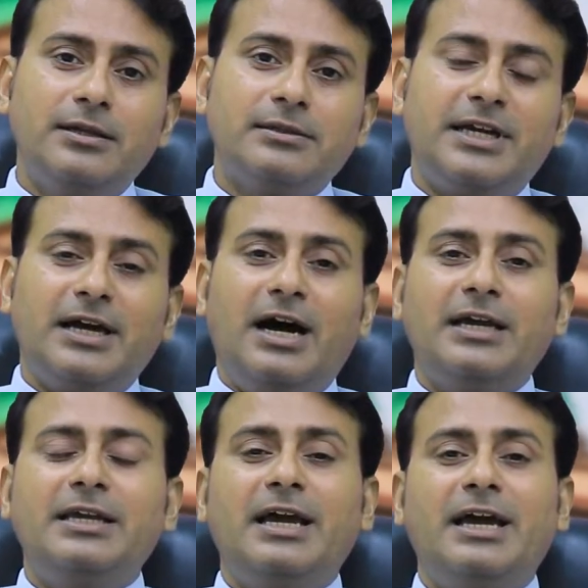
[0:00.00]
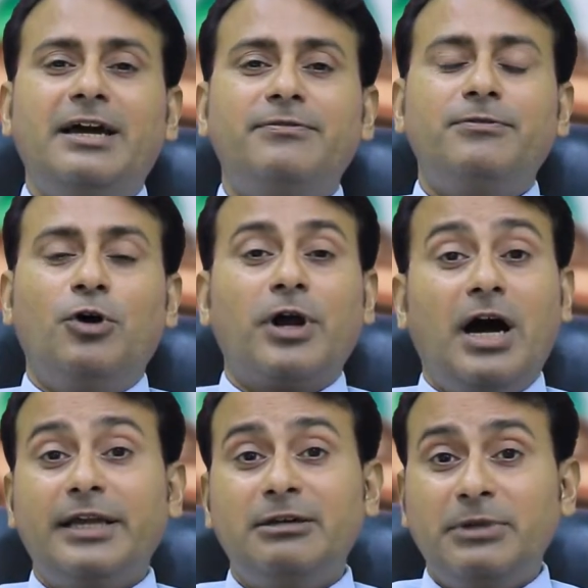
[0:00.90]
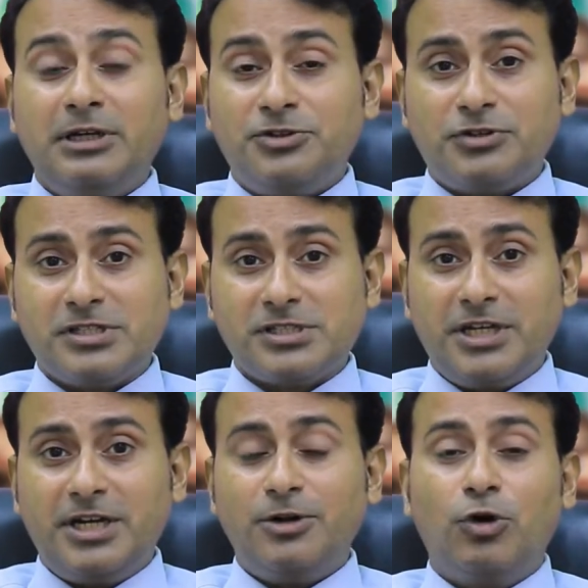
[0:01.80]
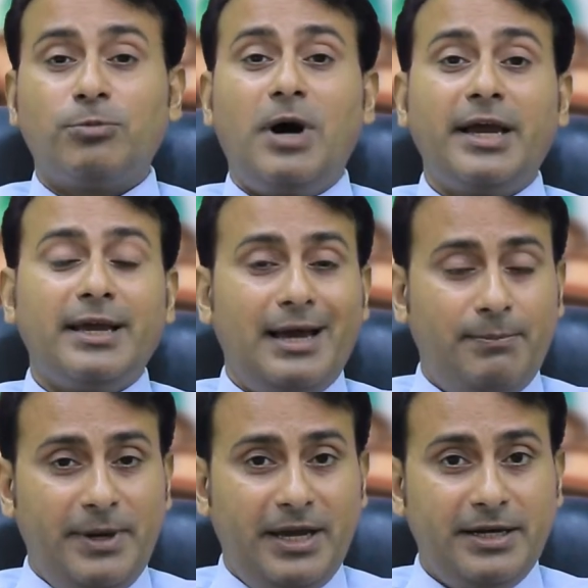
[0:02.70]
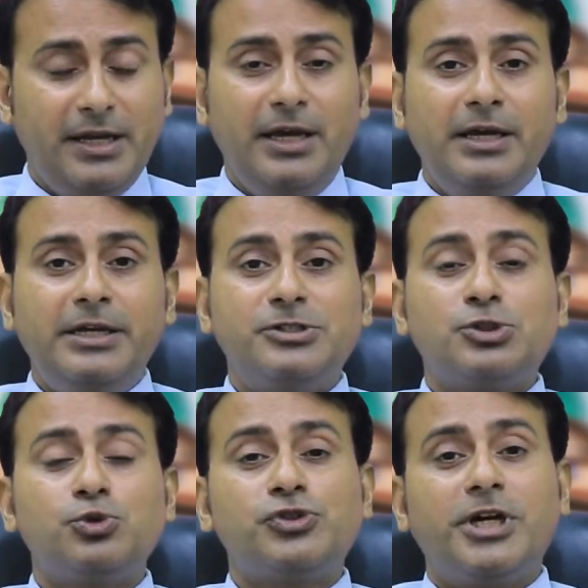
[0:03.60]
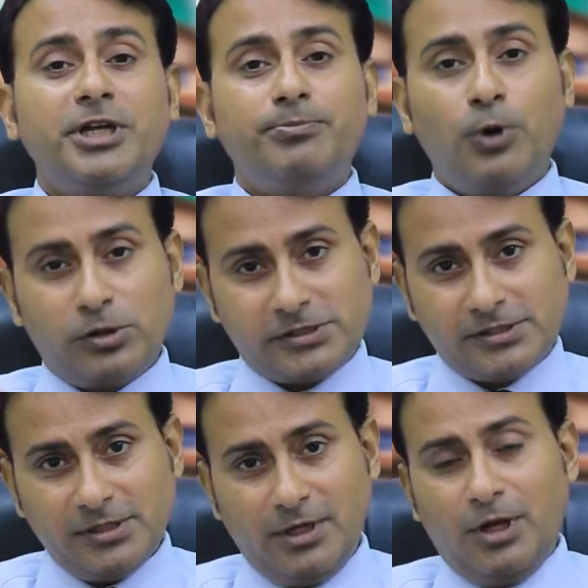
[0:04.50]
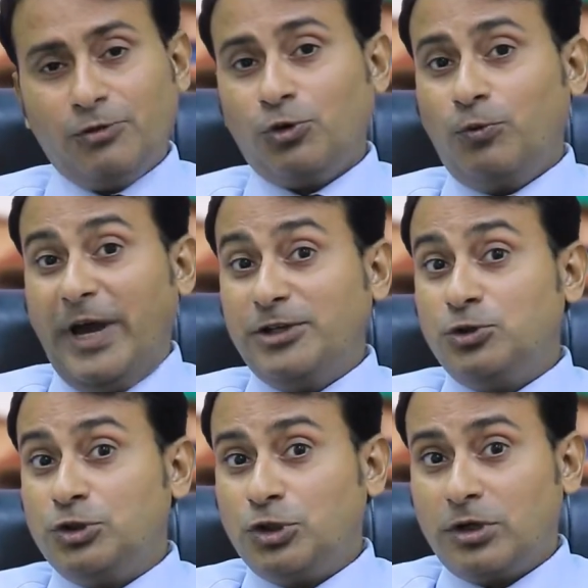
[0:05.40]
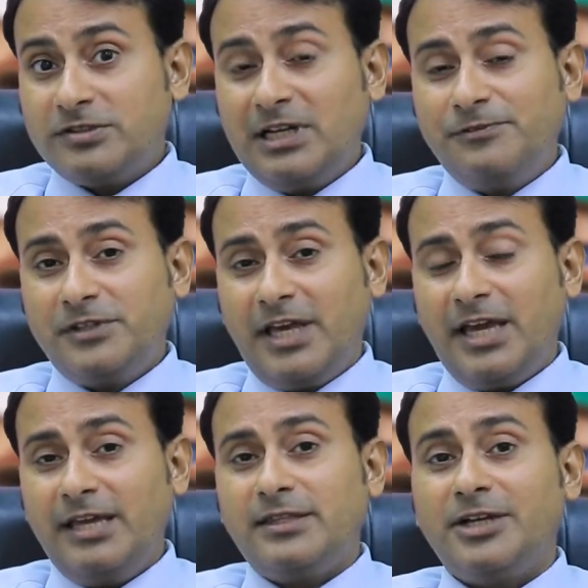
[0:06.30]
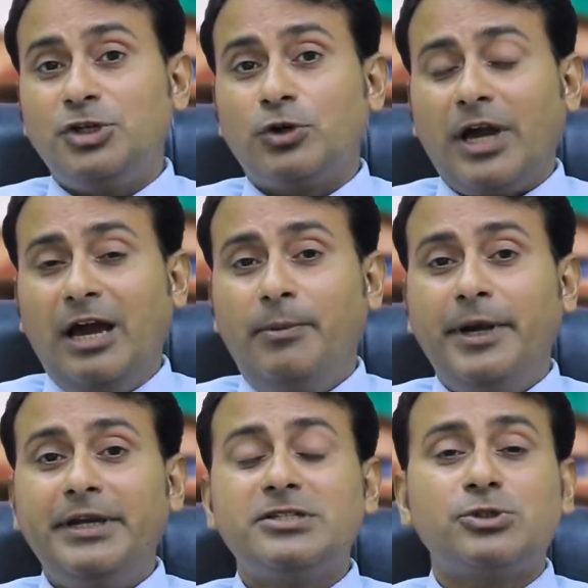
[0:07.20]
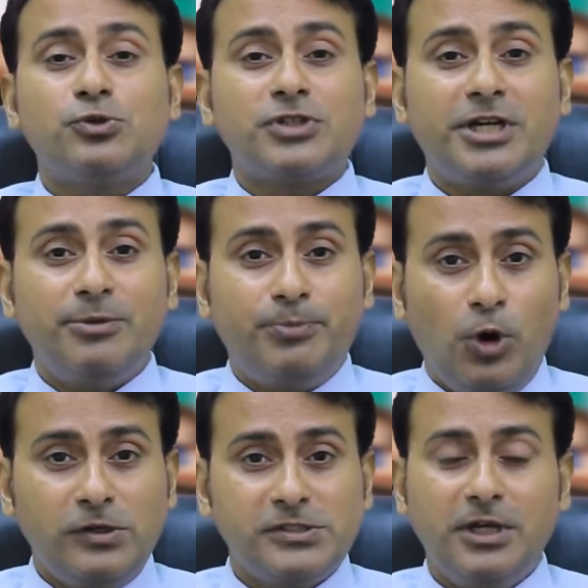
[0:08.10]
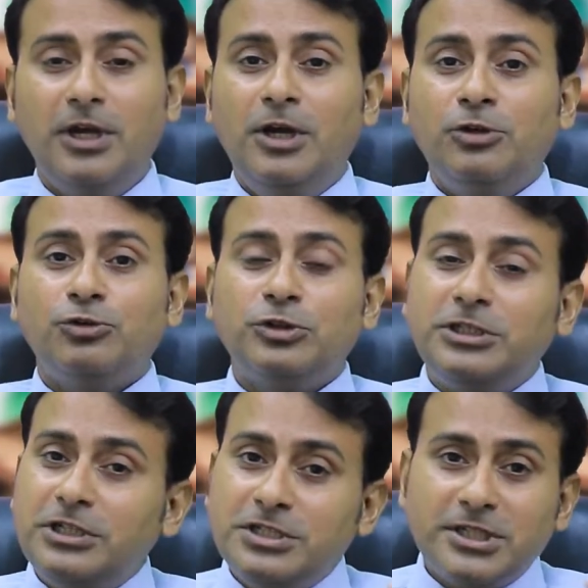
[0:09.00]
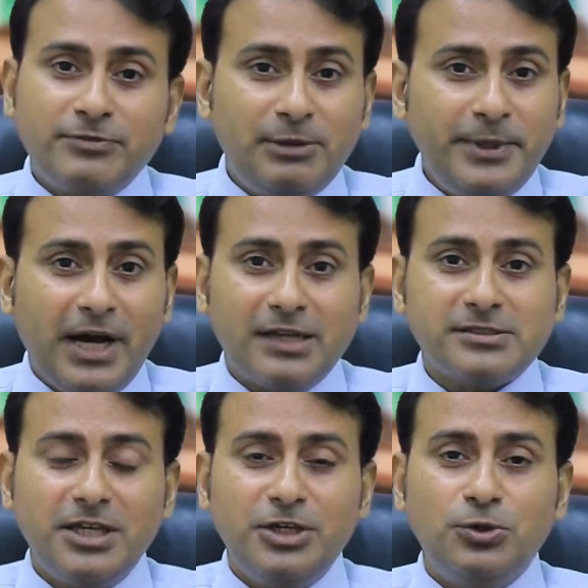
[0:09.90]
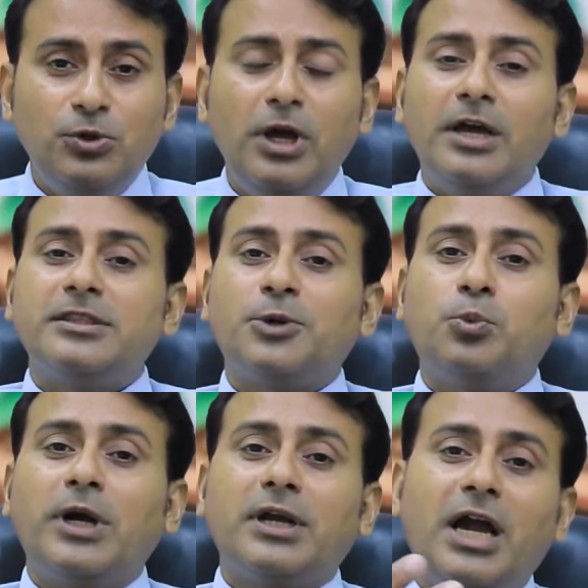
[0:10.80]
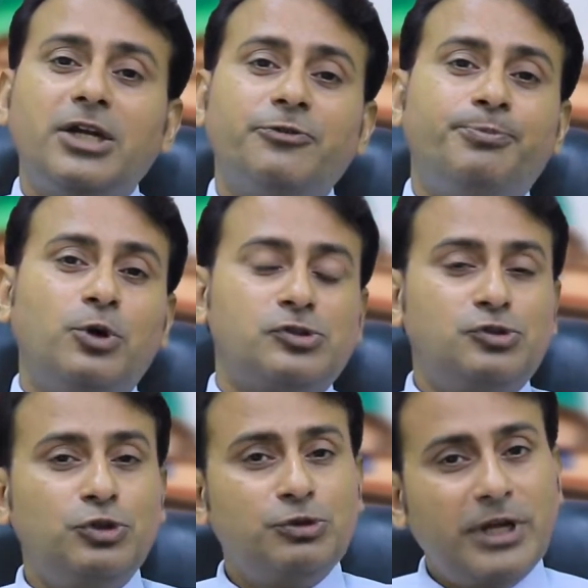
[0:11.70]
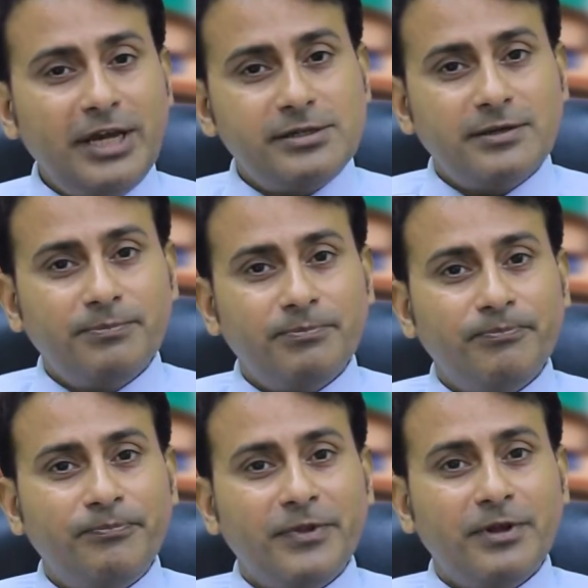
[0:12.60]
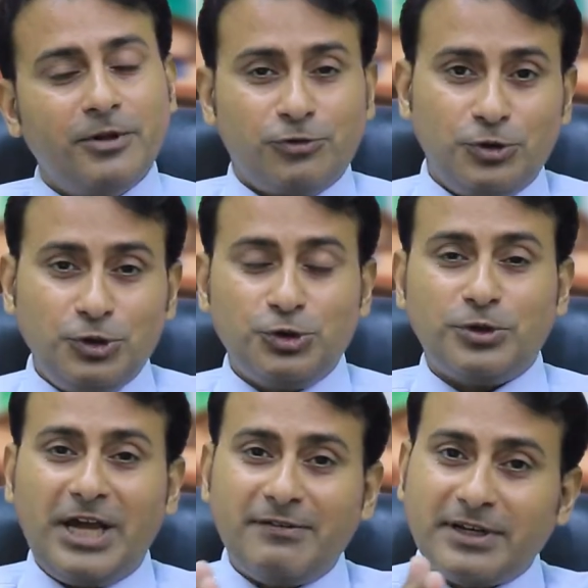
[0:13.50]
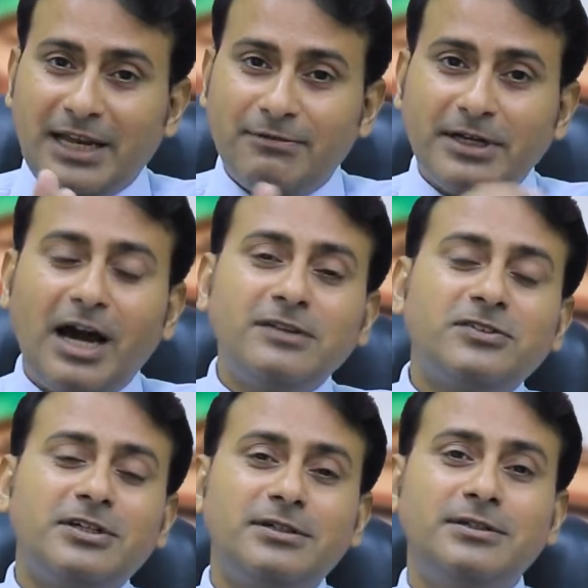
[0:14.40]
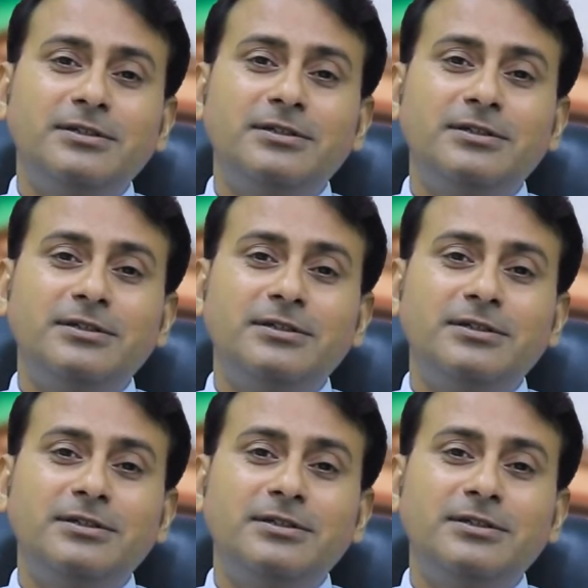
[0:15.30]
that I have or I am interested or my habit is to study books. So when you yourself say that your habit is to study books, so the teacher will be asking you that what kind of books do you read? So you should have a relevant answer.